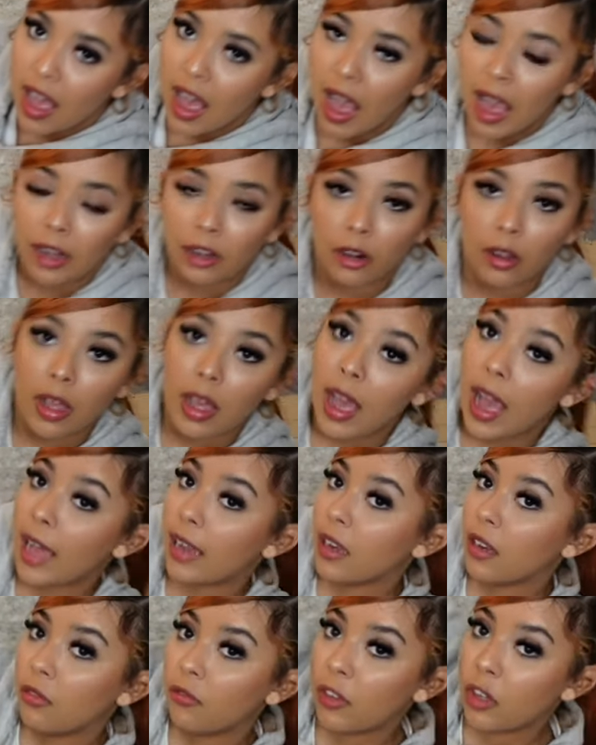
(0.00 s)
i don't know i
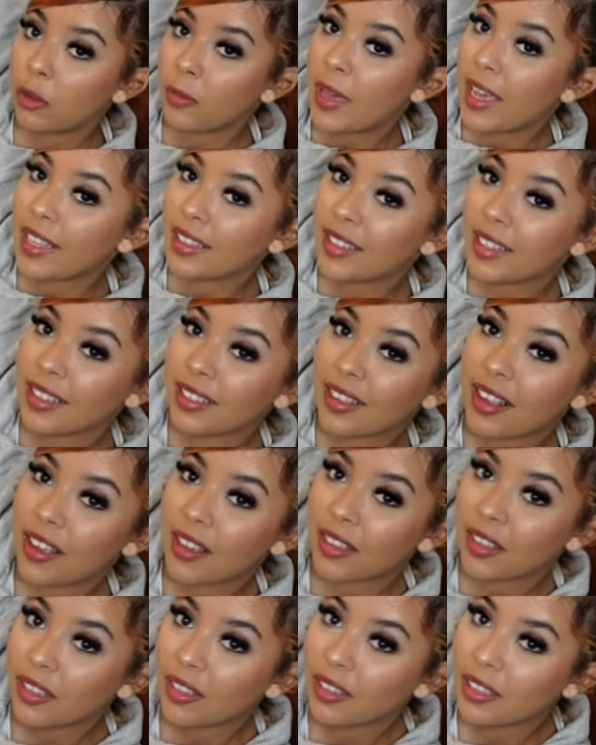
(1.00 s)
did film a
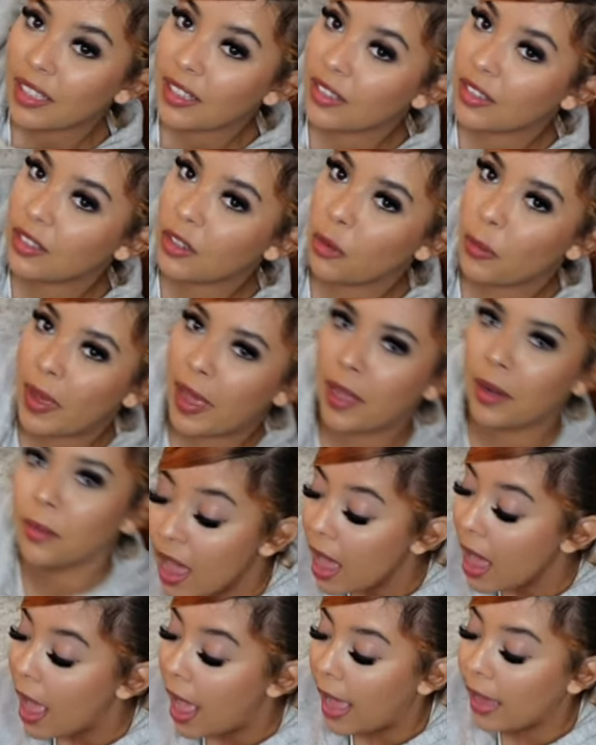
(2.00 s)
tiktok this is so bad
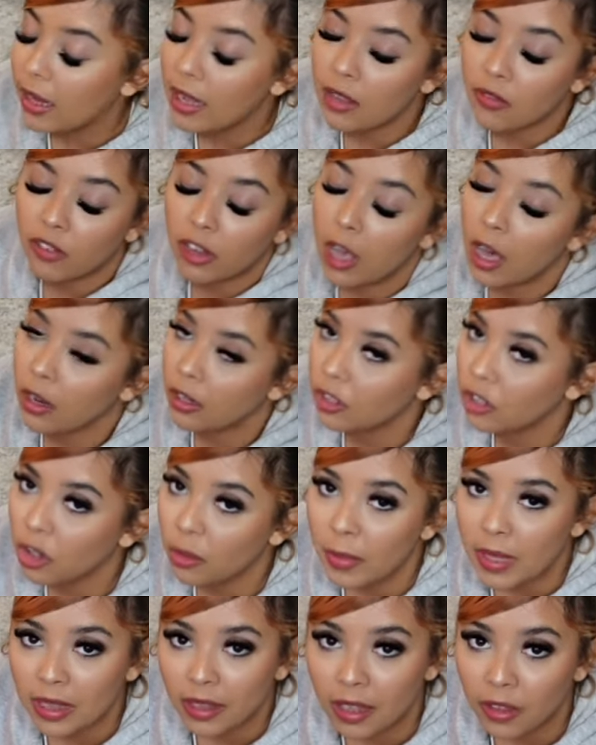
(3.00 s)
i need for y'all to show
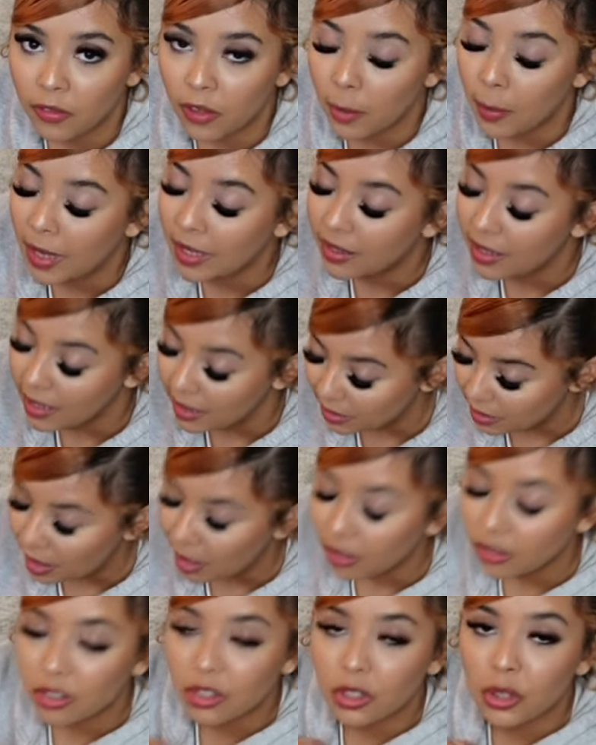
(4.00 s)
me love on my
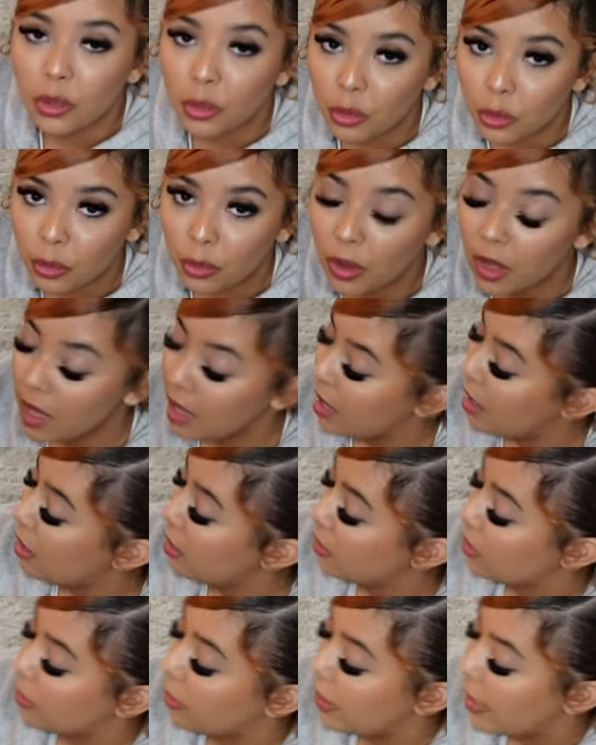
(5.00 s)
tiktok too
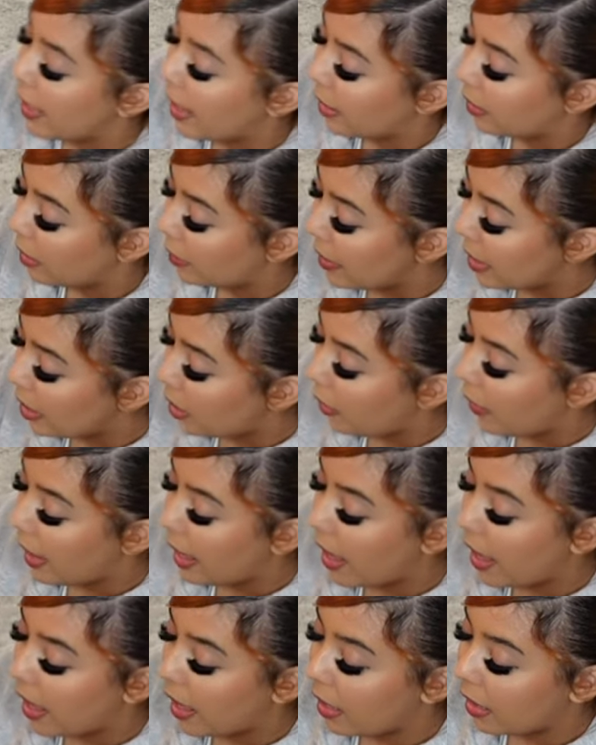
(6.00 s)
so yeah let me go
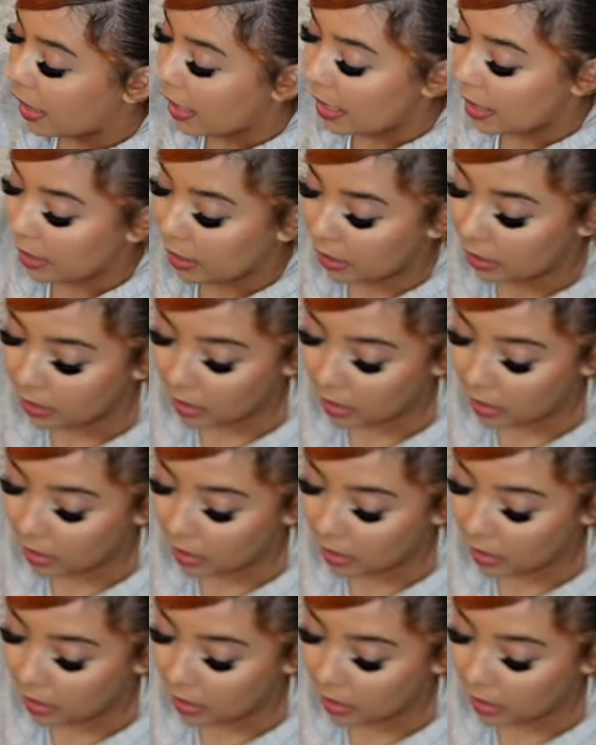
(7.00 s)
ahead and